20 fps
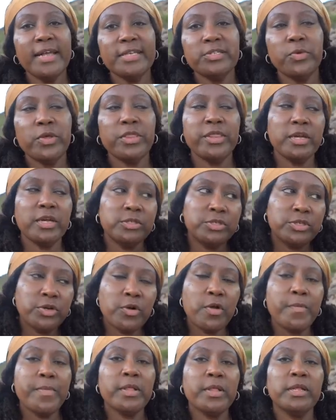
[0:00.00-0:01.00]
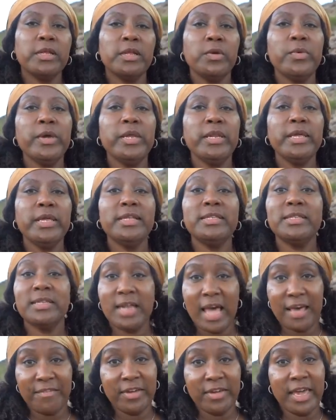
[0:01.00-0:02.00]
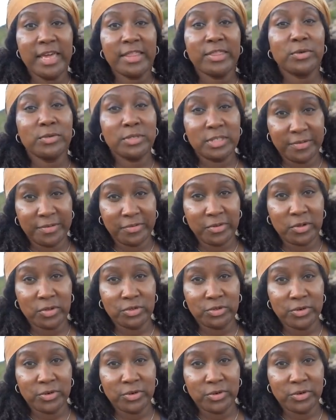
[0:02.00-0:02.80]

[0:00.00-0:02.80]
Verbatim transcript: us with the durability we need to navigate those difficult